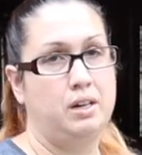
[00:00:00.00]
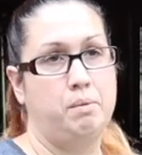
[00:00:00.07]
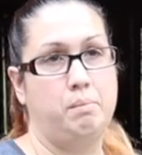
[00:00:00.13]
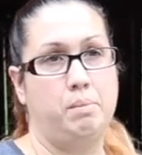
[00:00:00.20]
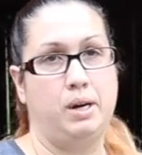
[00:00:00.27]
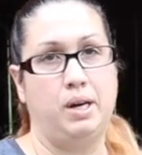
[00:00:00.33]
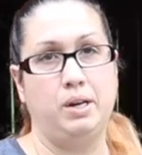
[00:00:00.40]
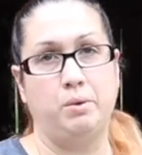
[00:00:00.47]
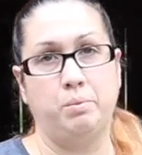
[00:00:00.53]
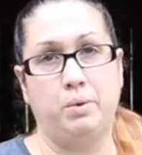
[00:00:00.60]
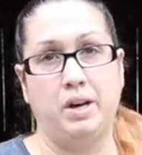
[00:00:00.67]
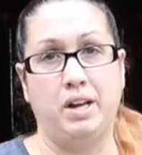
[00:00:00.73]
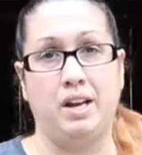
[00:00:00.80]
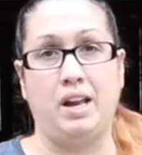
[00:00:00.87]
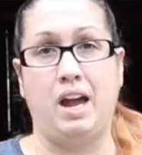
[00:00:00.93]
But
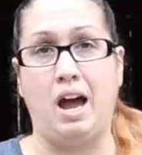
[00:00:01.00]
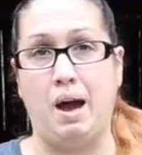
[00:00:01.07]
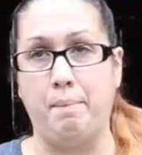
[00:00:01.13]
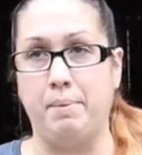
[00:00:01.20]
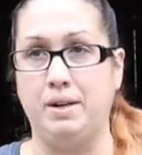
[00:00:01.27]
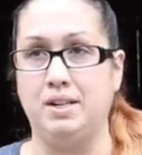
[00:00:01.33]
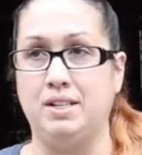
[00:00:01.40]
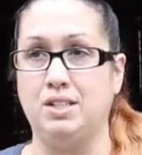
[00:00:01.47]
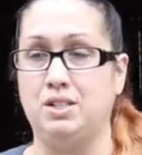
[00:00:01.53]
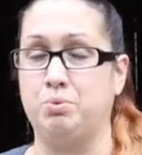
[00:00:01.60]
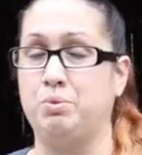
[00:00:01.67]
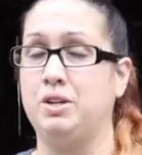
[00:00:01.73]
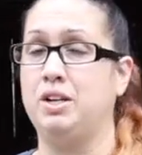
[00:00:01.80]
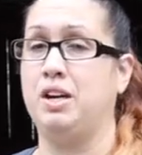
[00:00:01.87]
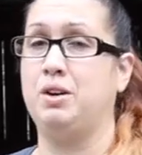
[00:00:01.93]
what had happened is
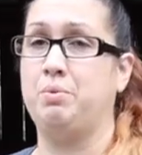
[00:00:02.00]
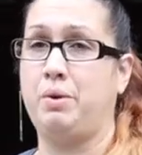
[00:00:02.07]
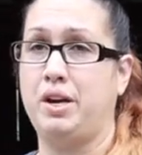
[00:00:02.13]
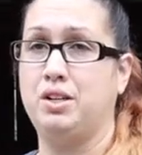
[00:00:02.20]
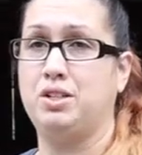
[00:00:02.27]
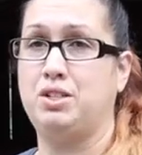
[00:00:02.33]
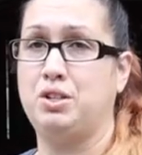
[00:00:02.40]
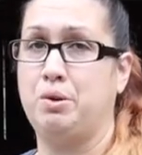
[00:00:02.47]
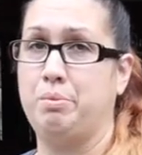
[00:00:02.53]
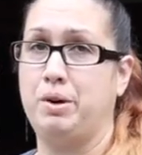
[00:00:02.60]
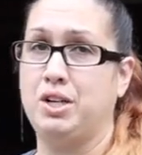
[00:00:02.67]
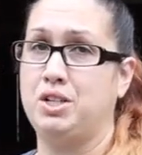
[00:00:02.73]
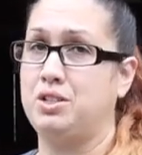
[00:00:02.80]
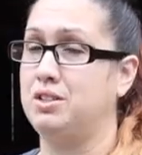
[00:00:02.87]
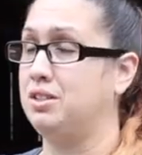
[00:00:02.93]
it had rained so
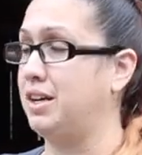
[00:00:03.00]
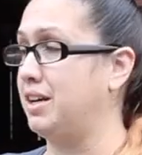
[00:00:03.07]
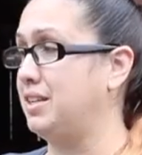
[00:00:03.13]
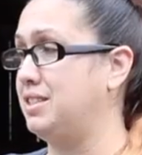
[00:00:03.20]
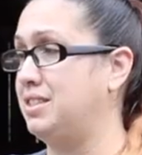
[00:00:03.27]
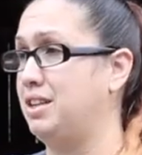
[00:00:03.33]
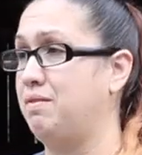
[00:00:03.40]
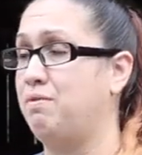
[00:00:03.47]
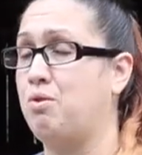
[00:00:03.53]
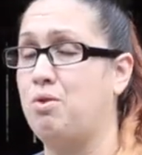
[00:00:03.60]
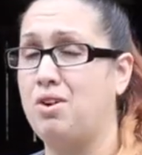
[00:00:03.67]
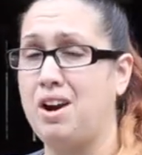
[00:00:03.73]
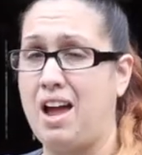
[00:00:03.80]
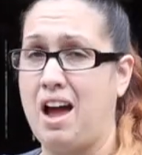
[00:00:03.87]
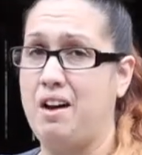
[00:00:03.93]
much. Like I said,
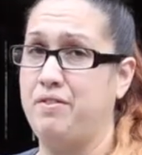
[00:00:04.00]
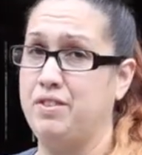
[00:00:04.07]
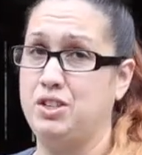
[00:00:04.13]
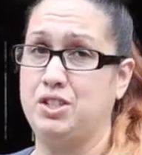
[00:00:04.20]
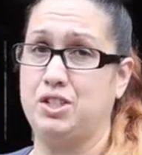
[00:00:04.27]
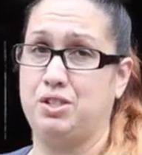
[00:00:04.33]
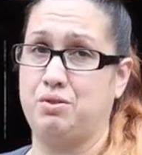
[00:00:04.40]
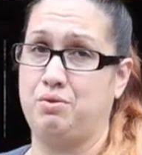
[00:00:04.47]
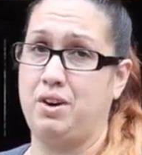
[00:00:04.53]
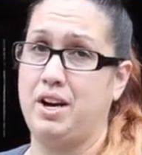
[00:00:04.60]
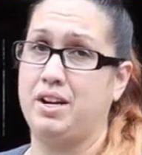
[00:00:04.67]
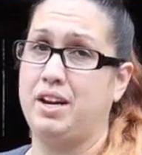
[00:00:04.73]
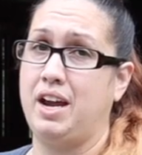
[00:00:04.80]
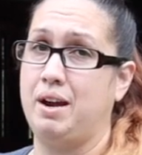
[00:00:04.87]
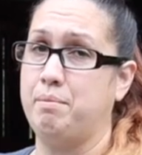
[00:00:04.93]
4.5 inches of
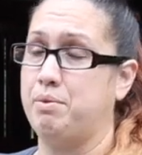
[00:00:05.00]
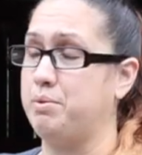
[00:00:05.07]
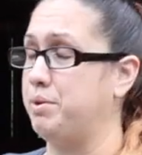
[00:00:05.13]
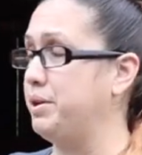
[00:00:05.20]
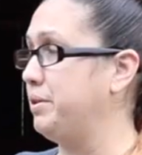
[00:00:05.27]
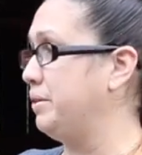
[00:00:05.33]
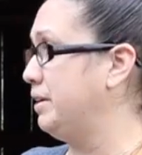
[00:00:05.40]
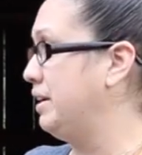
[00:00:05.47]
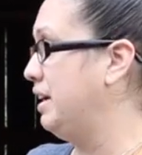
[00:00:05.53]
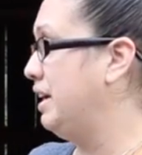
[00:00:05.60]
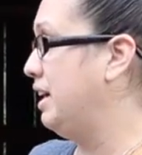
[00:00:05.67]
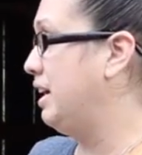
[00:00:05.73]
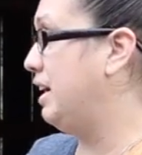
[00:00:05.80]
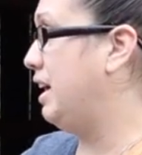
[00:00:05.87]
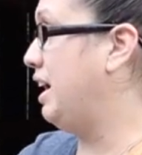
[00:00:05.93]
rain came through,
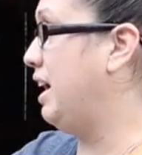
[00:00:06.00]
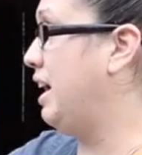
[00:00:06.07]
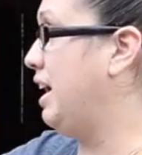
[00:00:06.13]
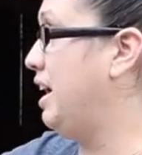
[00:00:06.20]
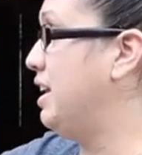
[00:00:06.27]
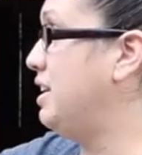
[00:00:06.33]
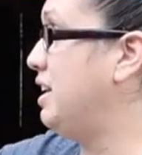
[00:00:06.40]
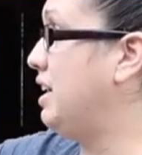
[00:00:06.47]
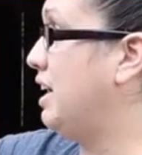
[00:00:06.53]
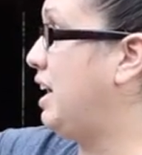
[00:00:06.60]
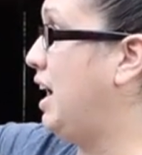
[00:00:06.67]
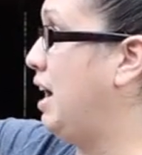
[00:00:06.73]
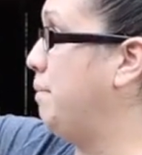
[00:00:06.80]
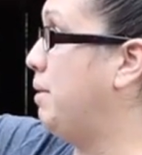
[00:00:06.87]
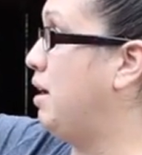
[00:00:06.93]
and it
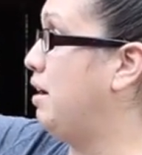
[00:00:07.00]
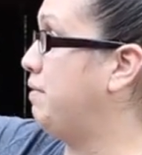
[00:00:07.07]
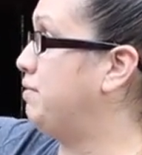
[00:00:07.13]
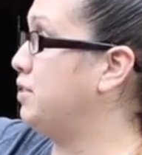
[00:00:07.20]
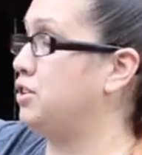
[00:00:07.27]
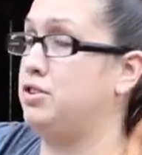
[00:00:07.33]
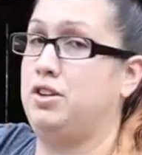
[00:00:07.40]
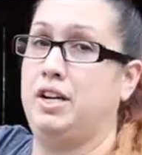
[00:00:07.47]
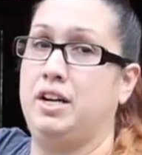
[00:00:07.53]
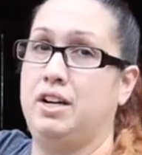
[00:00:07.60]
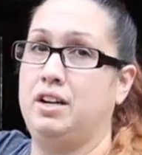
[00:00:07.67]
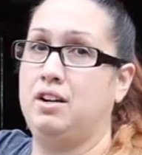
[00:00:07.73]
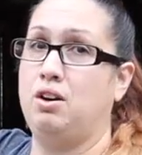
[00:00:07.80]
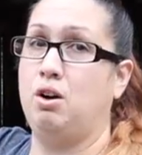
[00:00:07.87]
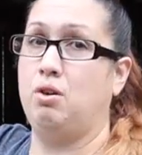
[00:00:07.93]
came off the
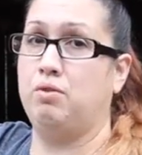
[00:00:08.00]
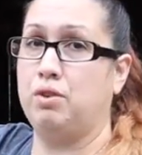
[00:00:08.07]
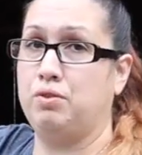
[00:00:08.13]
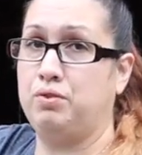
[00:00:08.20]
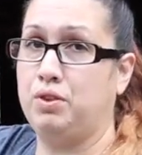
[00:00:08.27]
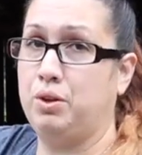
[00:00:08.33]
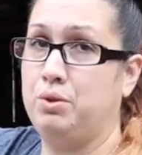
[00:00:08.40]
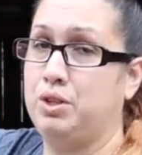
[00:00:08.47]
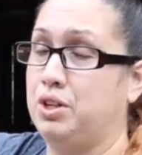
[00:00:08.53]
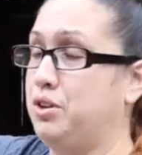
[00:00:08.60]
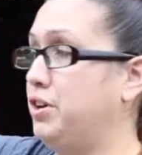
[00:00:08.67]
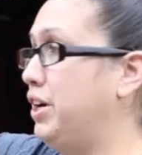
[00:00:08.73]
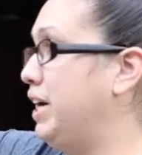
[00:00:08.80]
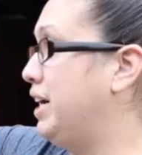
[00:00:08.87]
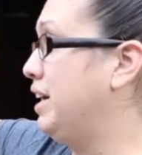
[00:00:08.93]
creek, overflowed the
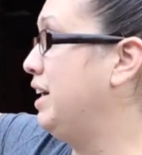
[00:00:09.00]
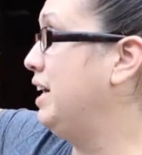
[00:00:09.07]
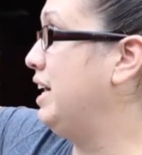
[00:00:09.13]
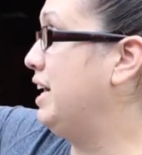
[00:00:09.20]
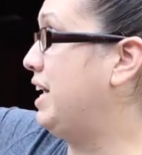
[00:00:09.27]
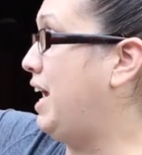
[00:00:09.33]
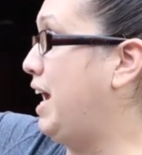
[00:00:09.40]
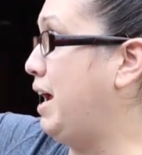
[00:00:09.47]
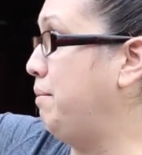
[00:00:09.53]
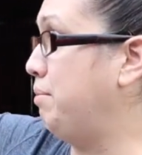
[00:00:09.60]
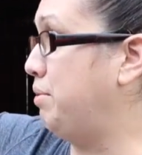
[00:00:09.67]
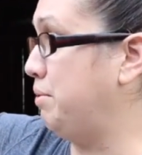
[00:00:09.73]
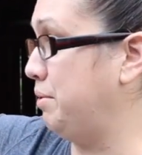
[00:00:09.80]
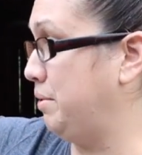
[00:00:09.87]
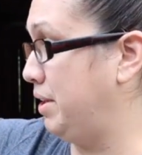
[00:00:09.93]
creek, came
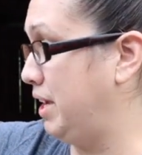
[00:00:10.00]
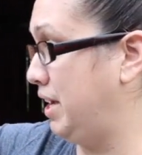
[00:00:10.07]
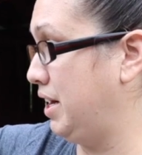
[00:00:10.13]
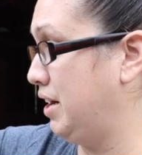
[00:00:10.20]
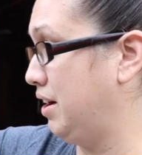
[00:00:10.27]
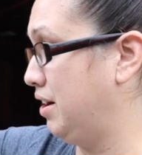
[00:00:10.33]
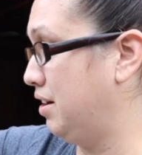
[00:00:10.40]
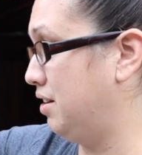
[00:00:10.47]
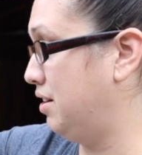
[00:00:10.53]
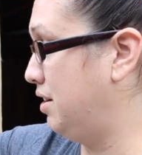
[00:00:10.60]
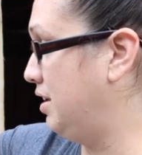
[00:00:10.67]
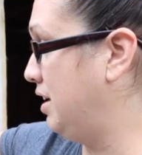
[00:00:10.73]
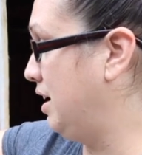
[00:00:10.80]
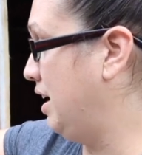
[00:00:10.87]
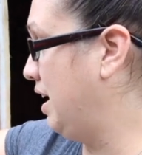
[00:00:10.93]
through here,
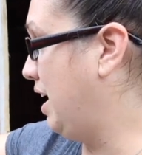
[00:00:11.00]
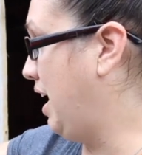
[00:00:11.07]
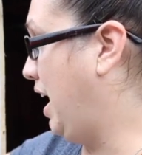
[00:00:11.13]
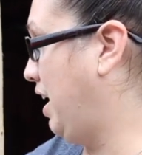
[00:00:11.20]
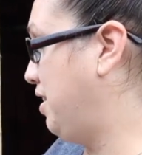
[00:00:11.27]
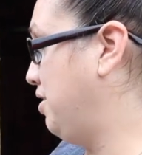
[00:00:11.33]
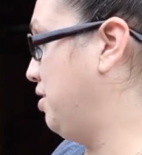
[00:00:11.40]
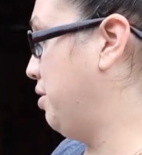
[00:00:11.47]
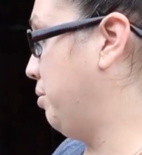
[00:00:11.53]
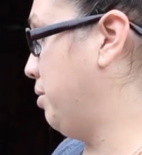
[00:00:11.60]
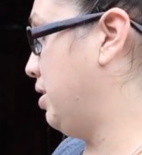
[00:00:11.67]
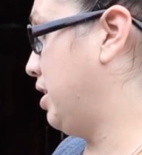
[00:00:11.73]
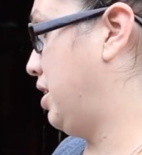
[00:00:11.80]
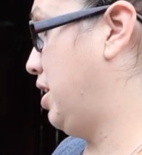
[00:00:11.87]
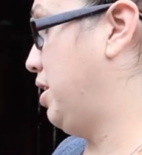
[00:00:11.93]
had
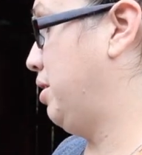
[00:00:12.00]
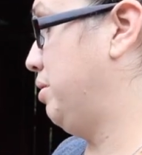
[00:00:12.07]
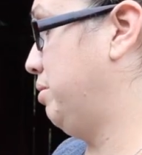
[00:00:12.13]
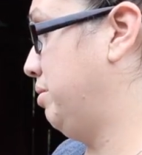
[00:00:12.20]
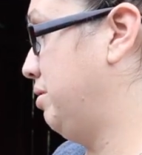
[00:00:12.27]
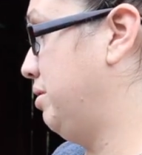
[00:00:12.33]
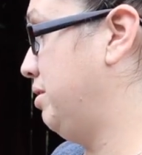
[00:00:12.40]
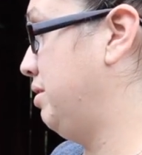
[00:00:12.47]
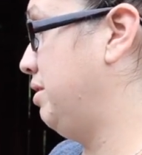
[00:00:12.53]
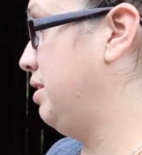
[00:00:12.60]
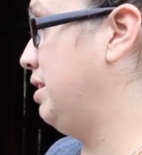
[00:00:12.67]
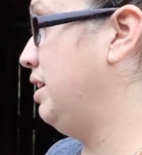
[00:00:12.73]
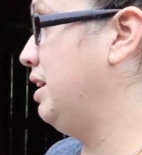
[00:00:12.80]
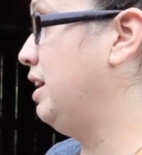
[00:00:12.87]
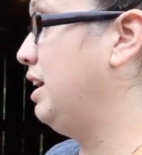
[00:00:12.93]
nowhere to go,
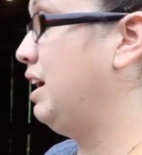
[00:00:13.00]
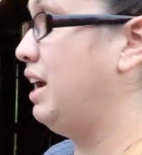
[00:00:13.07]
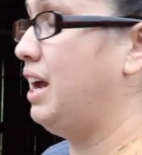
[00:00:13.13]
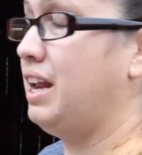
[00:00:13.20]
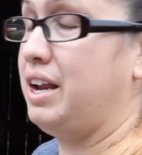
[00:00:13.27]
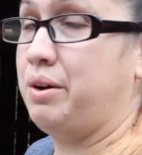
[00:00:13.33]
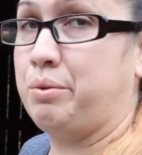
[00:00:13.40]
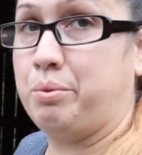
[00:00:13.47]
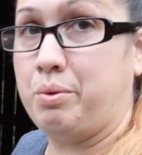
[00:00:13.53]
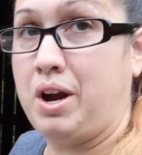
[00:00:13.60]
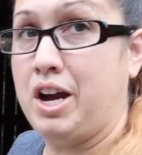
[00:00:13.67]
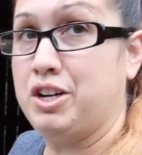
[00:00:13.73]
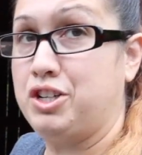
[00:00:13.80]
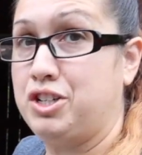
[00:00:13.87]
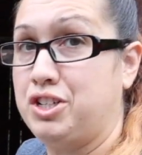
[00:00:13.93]
and it
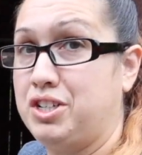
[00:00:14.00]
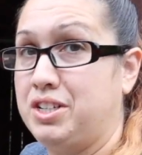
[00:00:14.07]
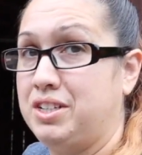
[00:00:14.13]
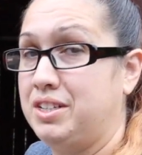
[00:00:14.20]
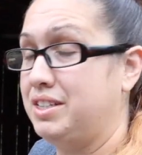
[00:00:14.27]
rushed